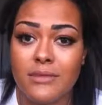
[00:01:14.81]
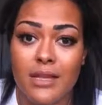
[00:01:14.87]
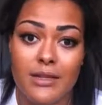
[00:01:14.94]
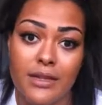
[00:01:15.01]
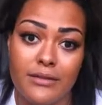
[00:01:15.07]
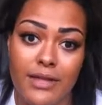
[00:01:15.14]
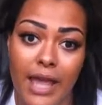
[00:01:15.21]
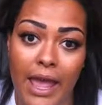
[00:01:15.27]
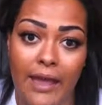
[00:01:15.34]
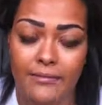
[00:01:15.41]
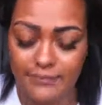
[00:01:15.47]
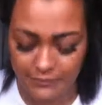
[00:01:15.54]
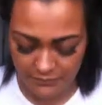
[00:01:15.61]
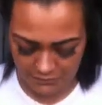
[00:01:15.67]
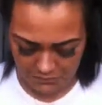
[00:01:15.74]
I don't care.
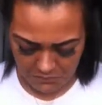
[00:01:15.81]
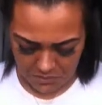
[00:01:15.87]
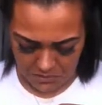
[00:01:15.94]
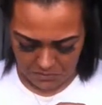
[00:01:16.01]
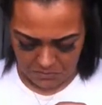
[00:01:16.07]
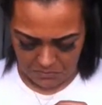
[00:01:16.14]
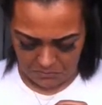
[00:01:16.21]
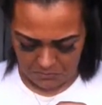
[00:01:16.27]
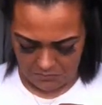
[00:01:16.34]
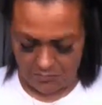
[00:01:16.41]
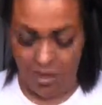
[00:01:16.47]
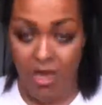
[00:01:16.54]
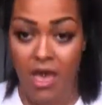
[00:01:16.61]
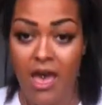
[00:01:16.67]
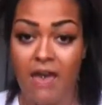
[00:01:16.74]

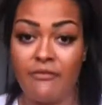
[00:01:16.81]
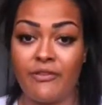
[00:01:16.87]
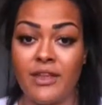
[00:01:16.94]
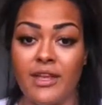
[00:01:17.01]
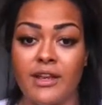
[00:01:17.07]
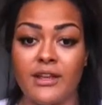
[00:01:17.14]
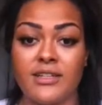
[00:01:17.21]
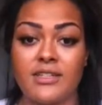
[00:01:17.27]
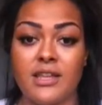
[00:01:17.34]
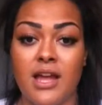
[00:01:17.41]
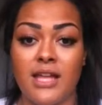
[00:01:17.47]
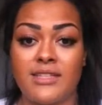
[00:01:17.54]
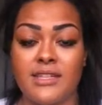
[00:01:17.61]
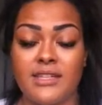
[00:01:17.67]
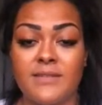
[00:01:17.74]
I think it looks
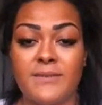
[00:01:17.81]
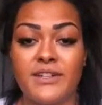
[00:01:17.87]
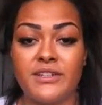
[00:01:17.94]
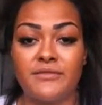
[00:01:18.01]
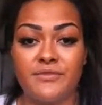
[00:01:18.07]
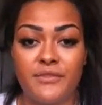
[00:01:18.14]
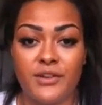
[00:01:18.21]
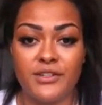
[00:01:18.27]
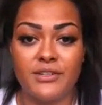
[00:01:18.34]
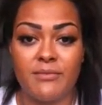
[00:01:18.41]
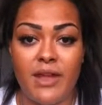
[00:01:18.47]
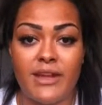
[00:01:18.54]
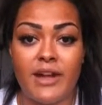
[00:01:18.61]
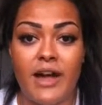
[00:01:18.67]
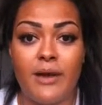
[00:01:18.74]
nice, and especially if you've got some
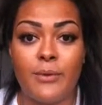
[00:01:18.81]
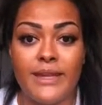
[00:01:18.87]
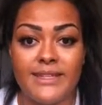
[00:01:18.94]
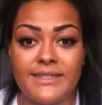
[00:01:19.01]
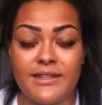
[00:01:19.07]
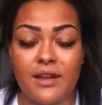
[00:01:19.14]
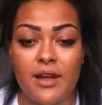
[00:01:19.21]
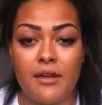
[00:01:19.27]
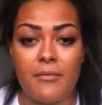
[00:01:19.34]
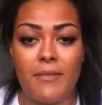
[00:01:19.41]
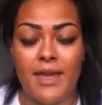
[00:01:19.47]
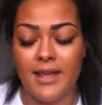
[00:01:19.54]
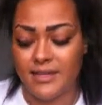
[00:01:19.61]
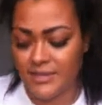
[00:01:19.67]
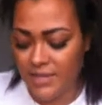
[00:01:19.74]
like high-waisted harem
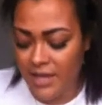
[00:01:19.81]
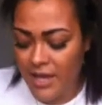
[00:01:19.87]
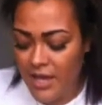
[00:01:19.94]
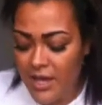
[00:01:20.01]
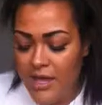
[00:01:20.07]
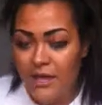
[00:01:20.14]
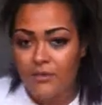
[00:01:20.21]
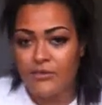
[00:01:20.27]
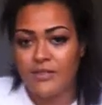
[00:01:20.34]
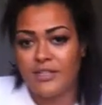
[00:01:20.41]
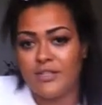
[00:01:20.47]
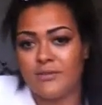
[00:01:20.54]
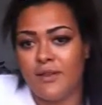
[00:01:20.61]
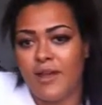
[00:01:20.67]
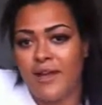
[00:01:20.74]
pants, which
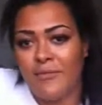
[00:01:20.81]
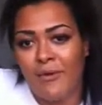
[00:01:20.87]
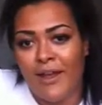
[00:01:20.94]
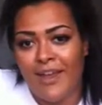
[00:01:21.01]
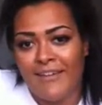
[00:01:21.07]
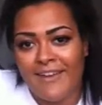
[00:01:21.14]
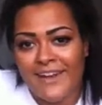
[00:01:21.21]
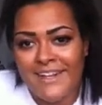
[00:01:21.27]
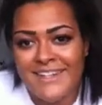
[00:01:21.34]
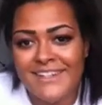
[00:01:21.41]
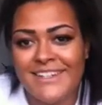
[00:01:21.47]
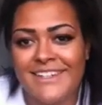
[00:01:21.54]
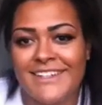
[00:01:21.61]
is what I'm wearing.